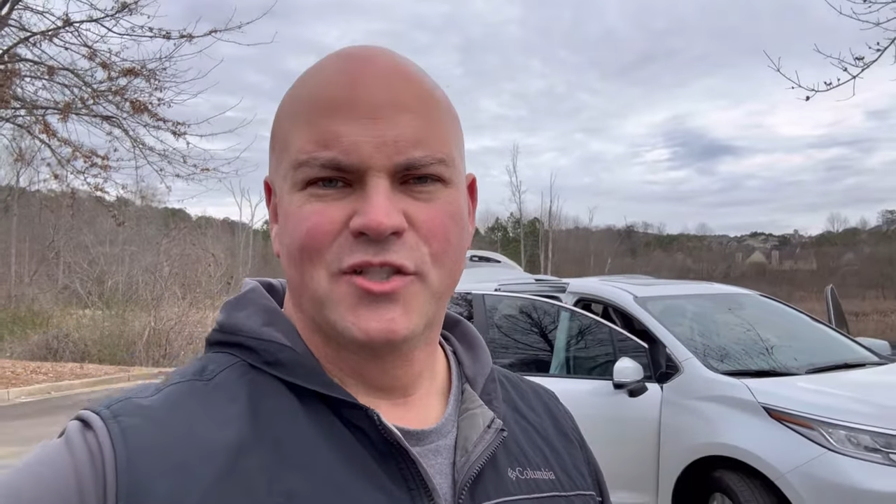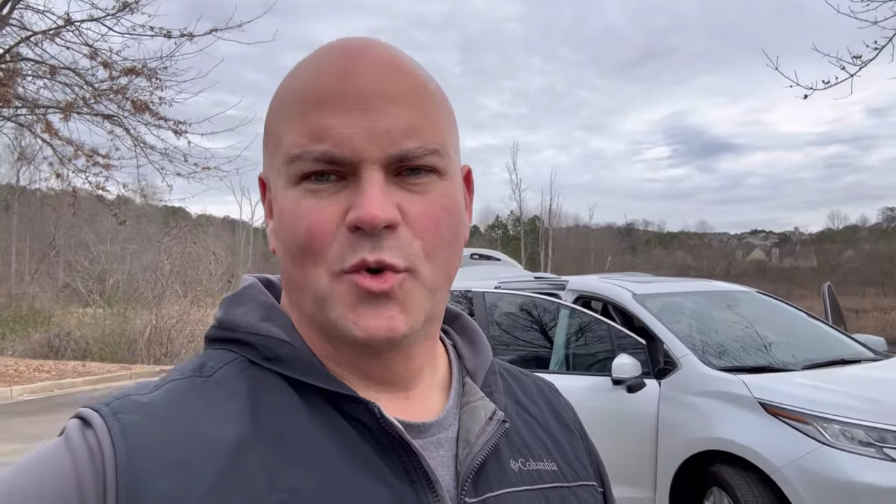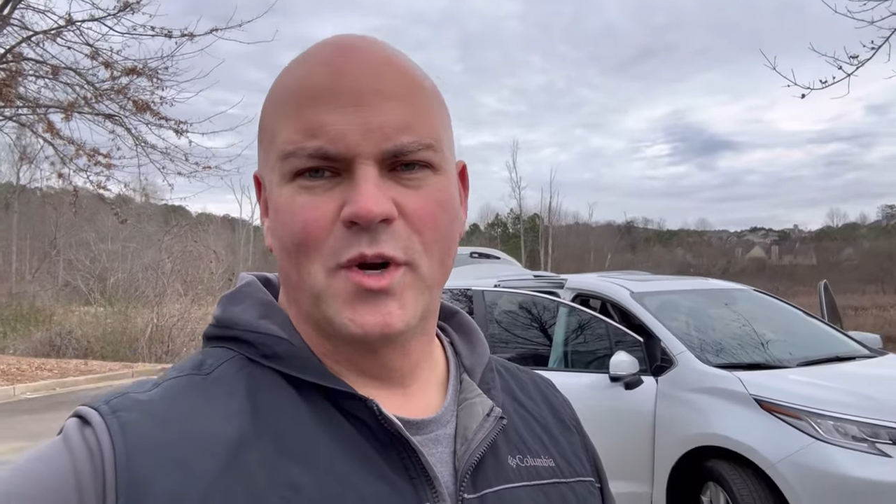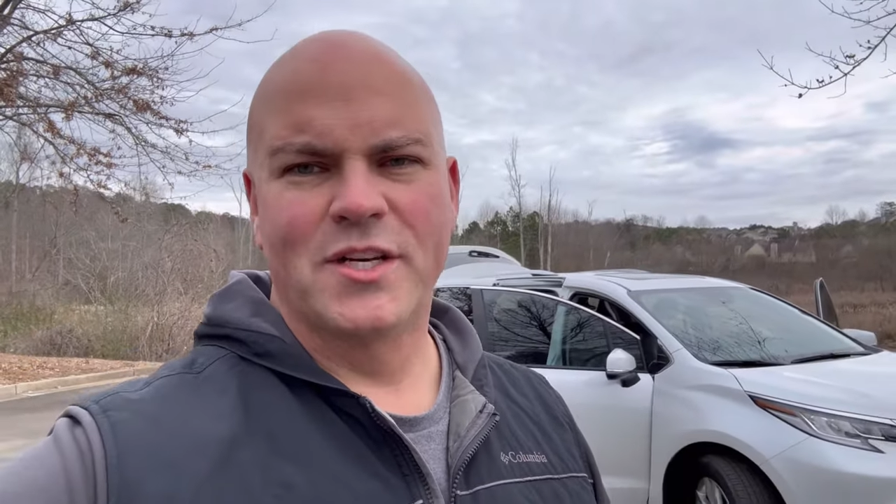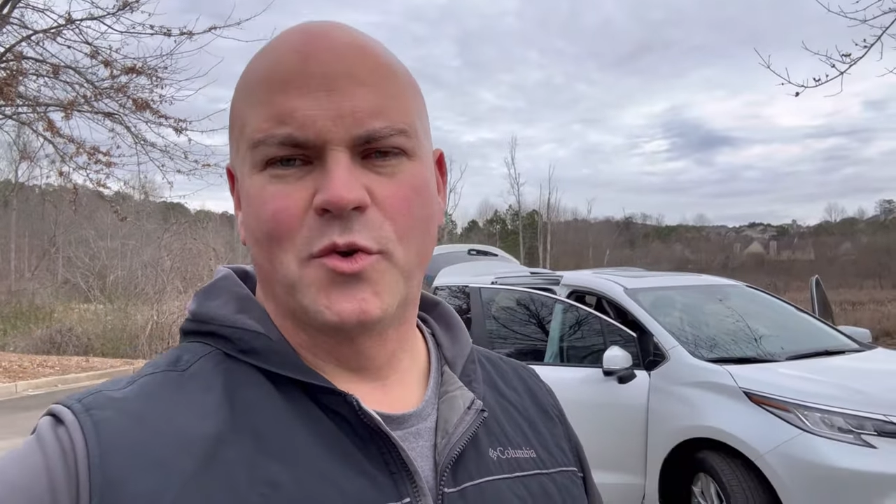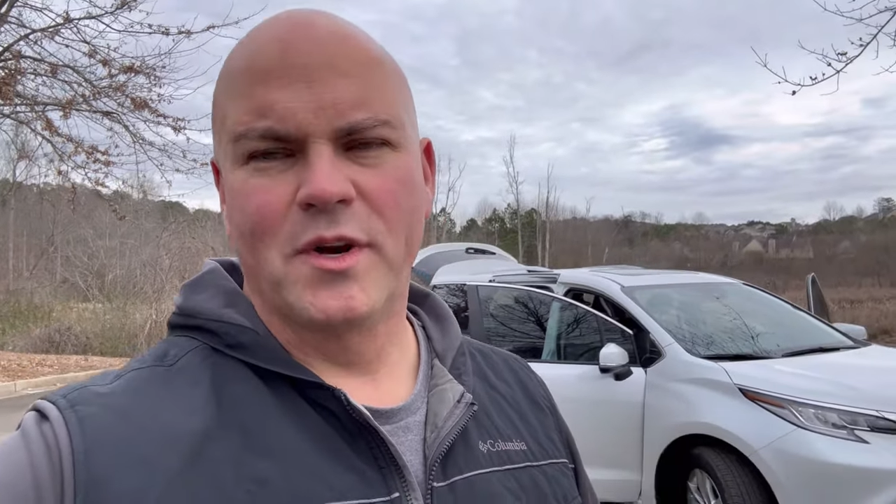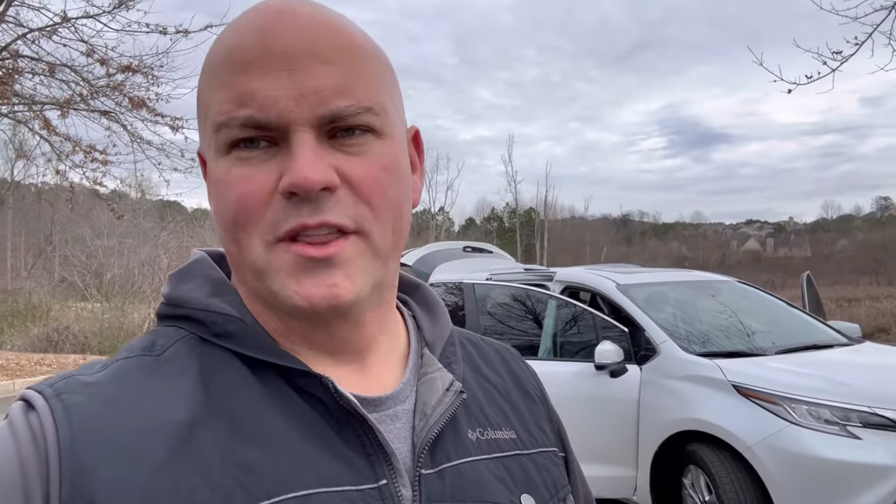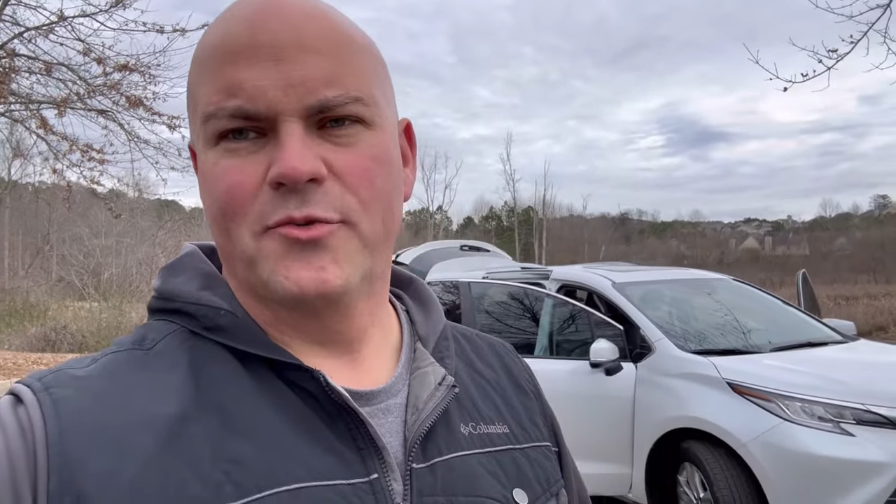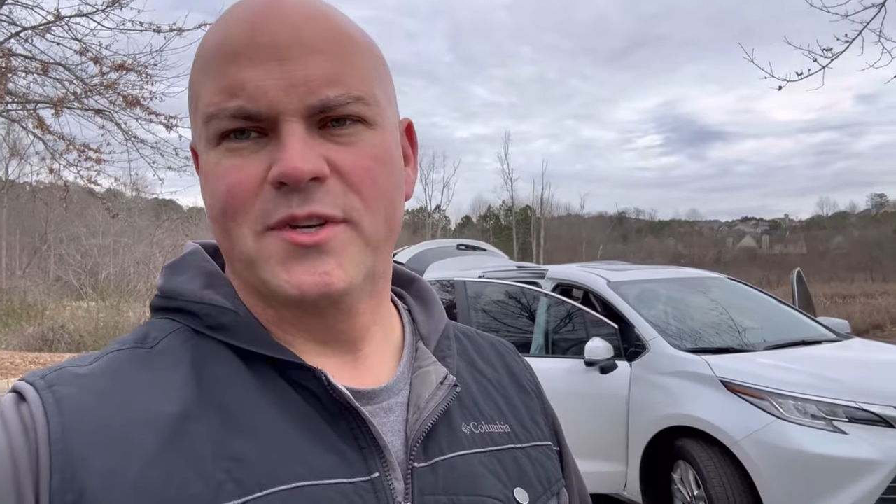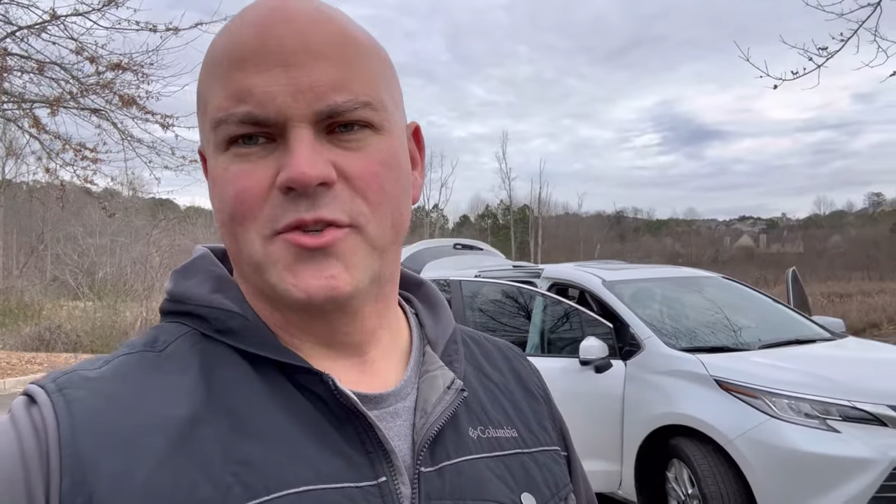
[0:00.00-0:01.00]

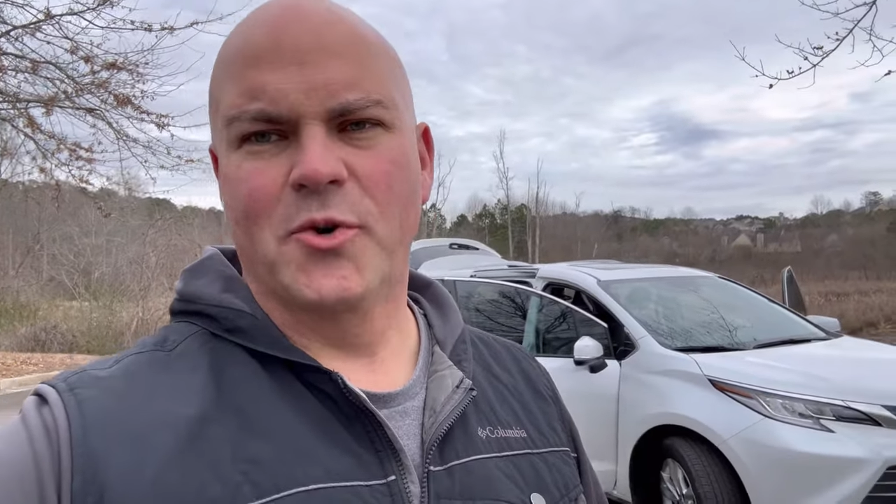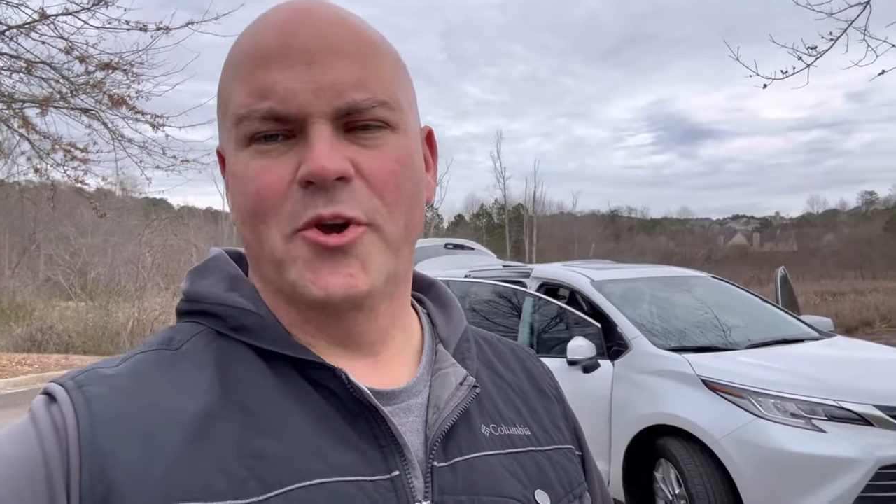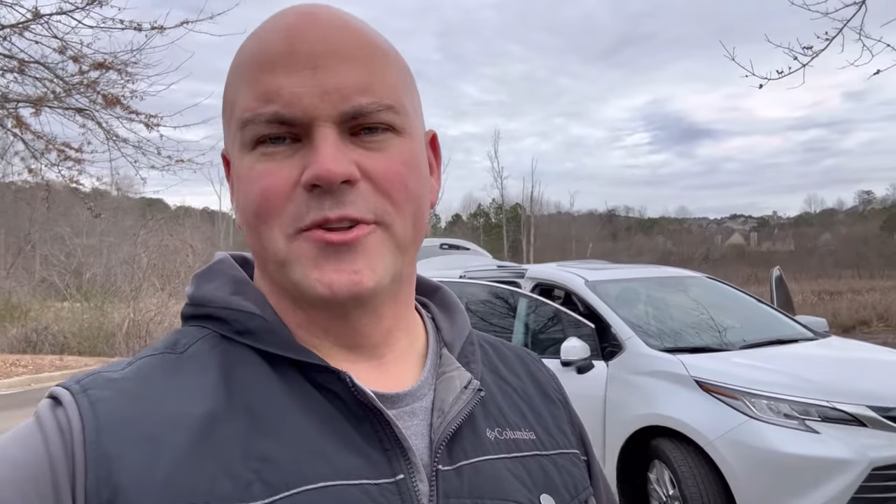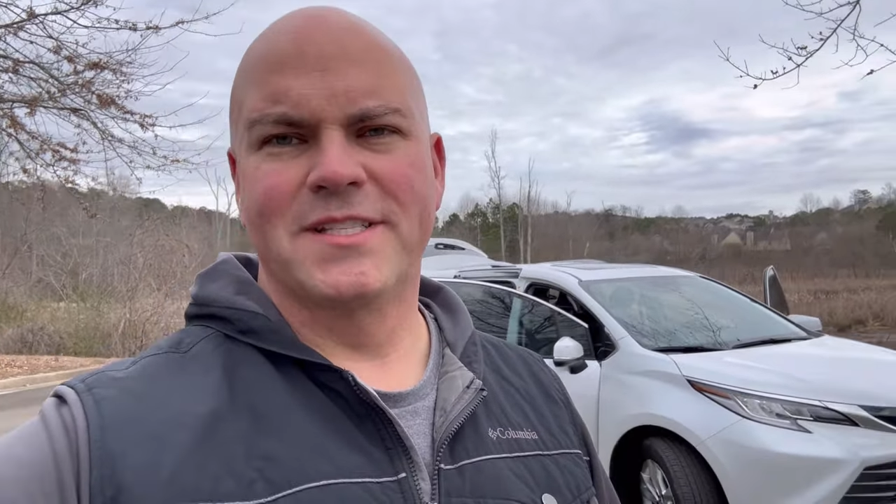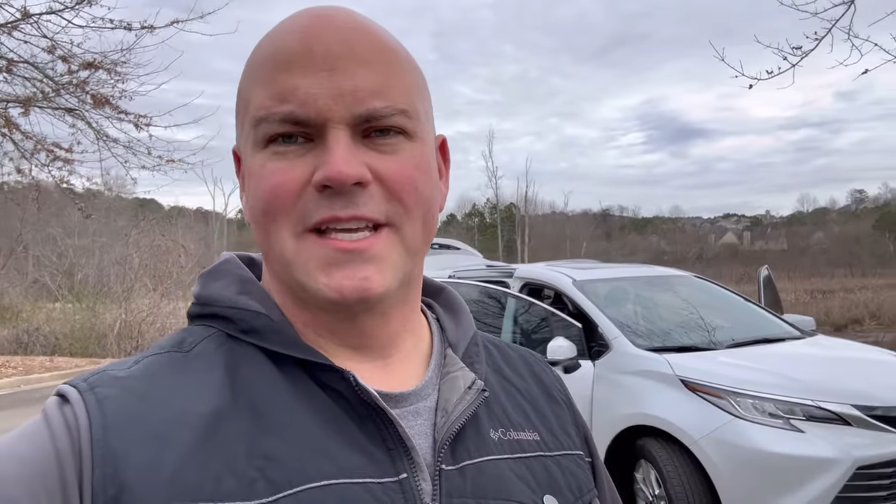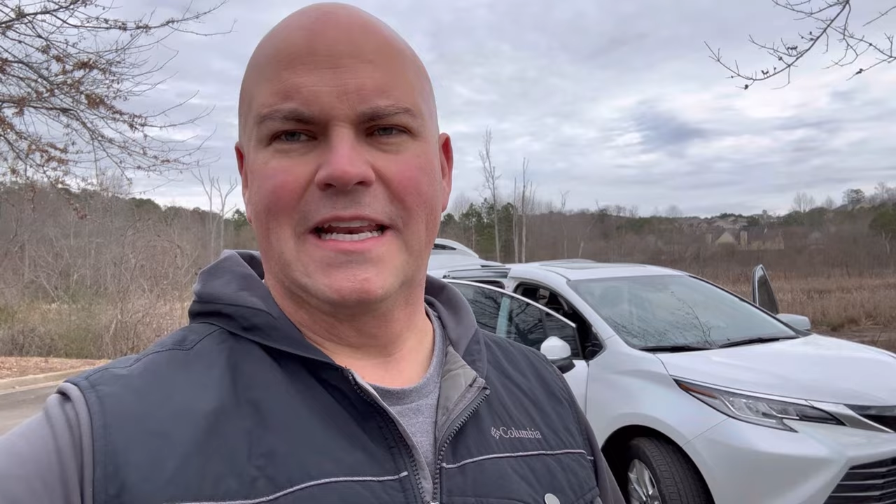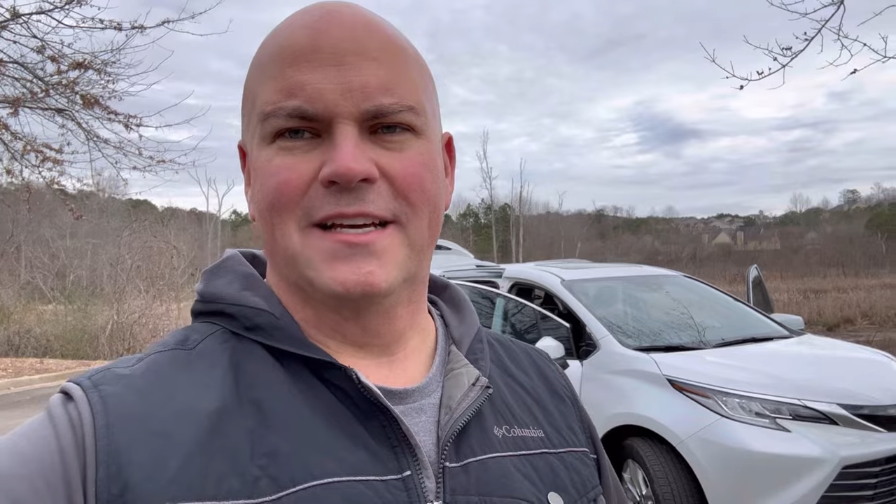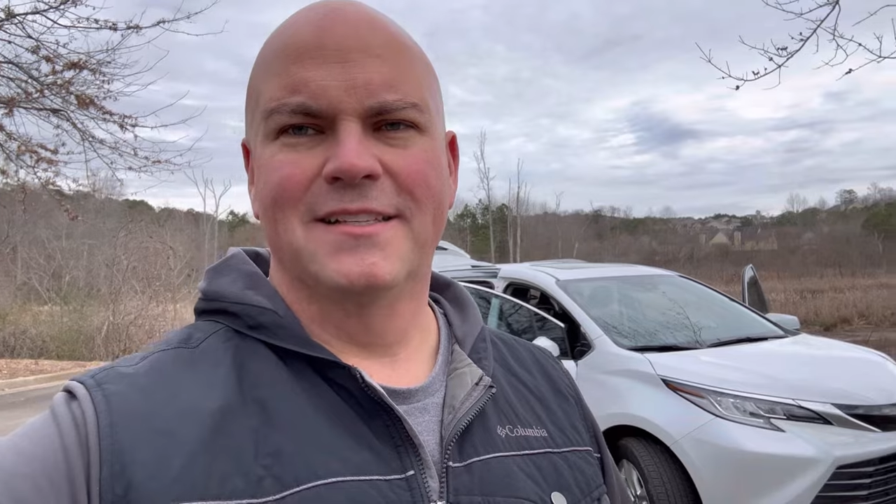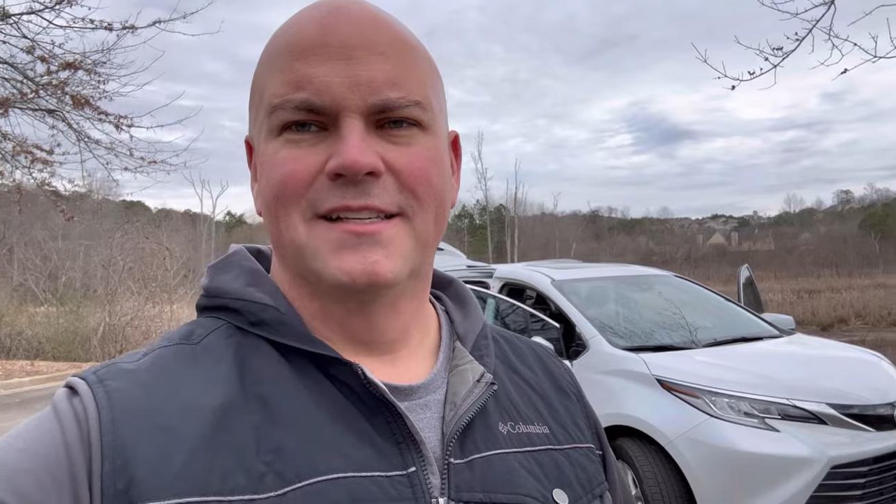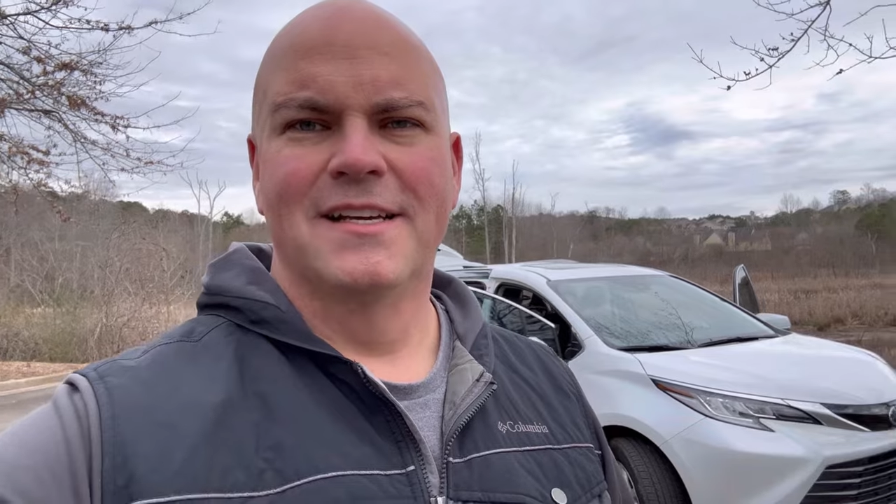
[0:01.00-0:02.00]
2023 Toyota Sienna.